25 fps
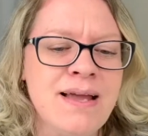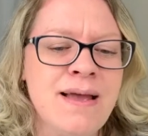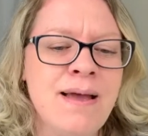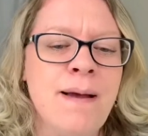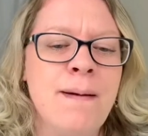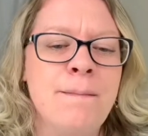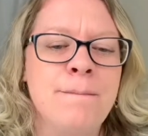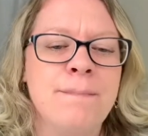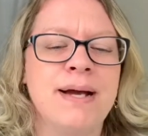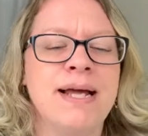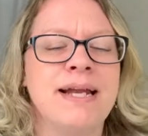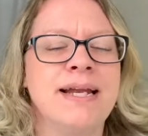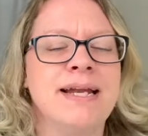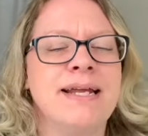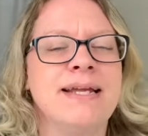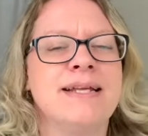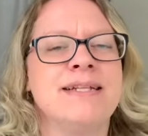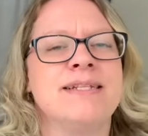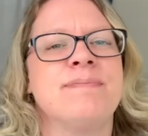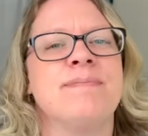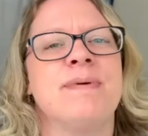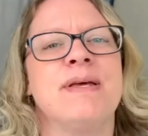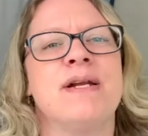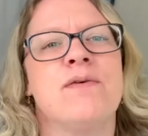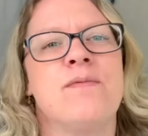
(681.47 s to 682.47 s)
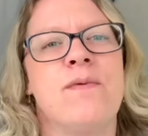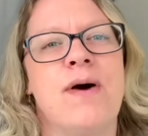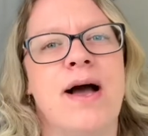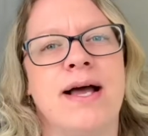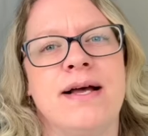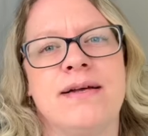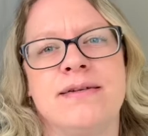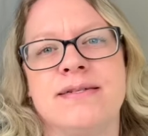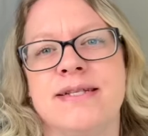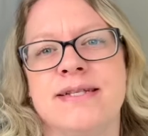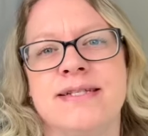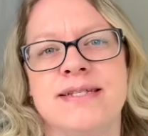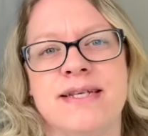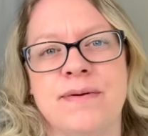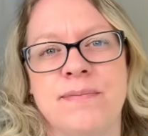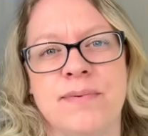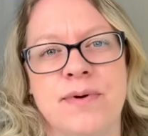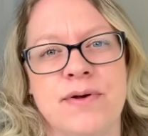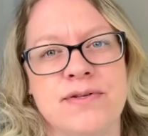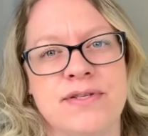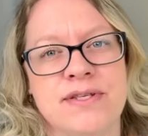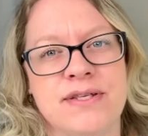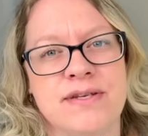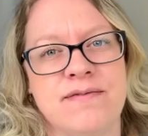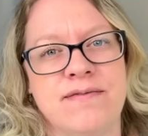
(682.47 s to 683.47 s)
But it's been a while since I
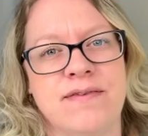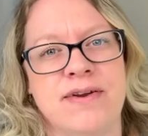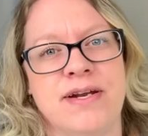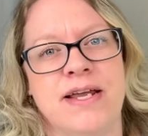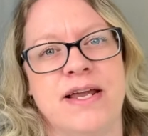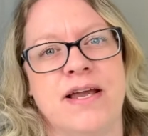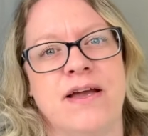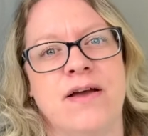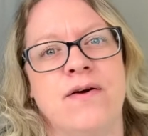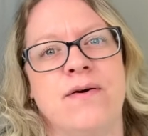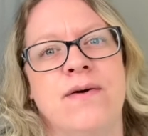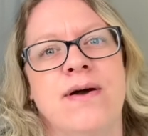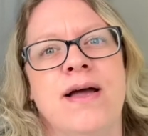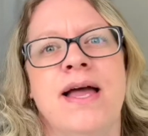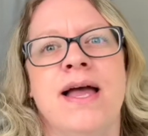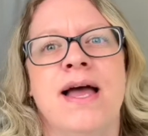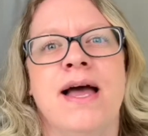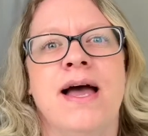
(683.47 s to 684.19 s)
posted a video.